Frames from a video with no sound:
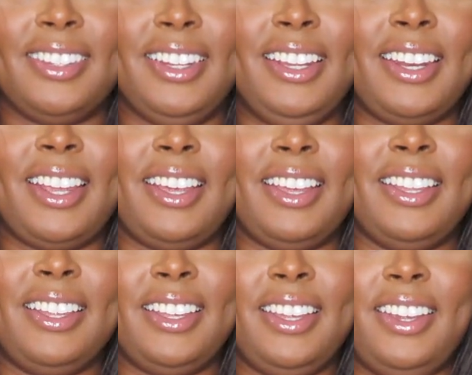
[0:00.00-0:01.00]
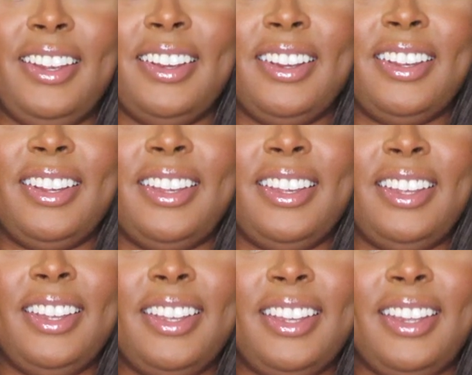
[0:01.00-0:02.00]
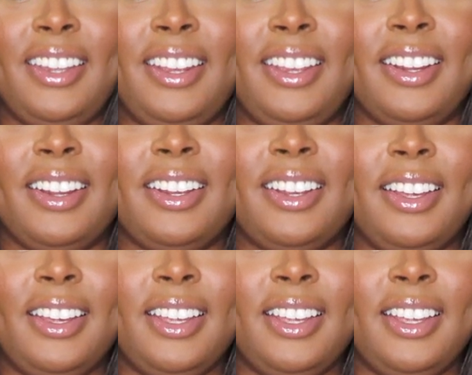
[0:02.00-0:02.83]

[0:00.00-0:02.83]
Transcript: Look at that, here and here.